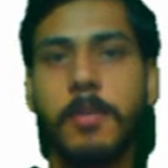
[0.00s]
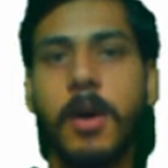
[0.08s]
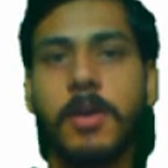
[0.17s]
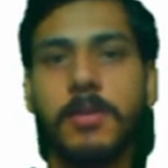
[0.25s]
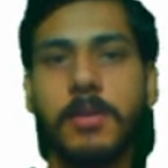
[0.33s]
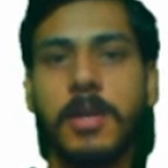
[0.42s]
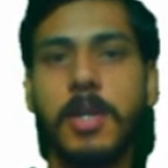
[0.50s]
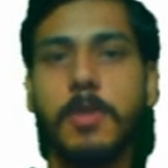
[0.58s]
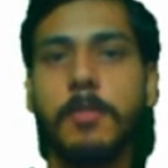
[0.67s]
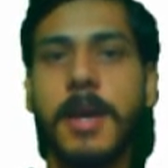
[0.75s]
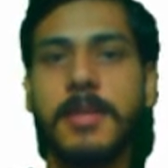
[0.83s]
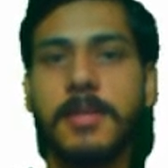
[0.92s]
will buy a
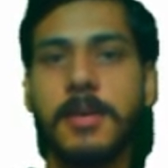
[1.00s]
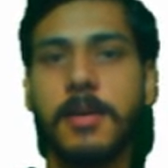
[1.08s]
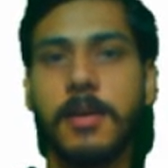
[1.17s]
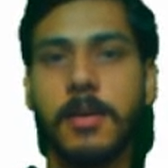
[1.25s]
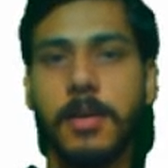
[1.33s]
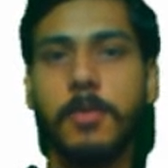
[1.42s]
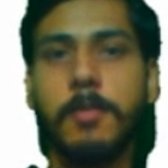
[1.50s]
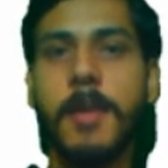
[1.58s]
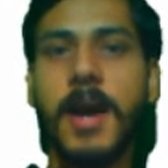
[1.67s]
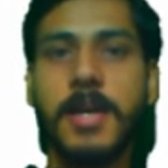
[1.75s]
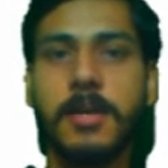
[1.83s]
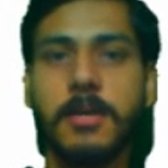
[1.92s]
new bicycle, new
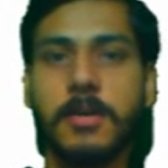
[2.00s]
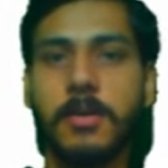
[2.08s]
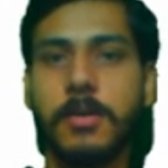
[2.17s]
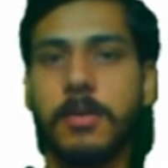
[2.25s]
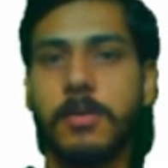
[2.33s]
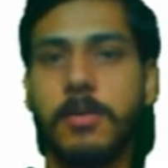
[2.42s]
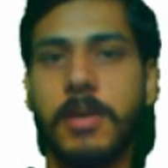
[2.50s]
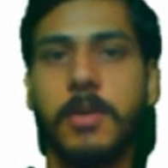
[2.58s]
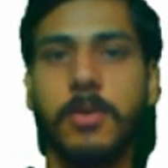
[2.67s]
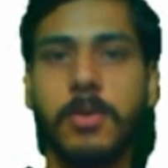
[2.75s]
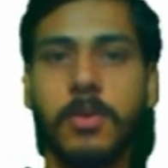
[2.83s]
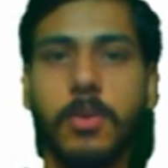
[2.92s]
bike or
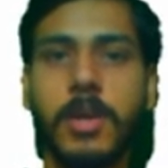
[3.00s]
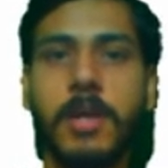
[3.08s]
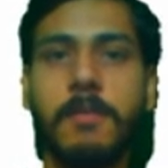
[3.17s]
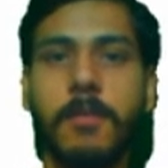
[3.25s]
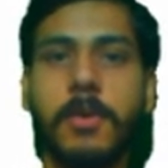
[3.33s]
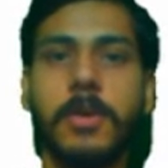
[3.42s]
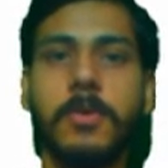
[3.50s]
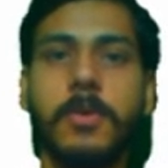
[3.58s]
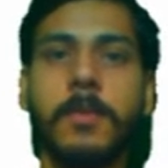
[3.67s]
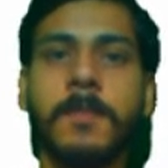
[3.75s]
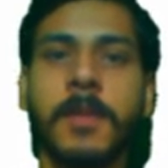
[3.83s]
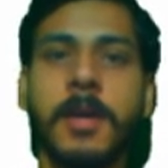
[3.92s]
new scooty for
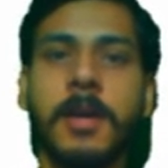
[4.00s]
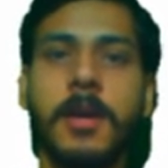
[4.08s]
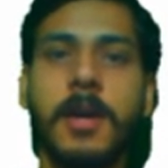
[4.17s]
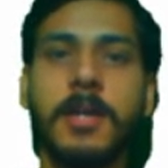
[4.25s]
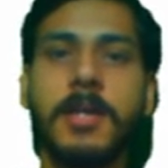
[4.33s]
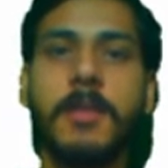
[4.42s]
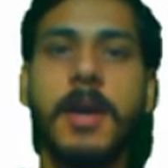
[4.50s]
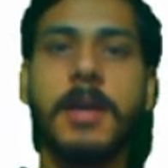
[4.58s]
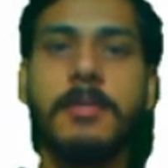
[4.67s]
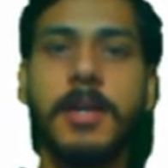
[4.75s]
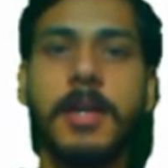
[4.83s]
you. Otherwise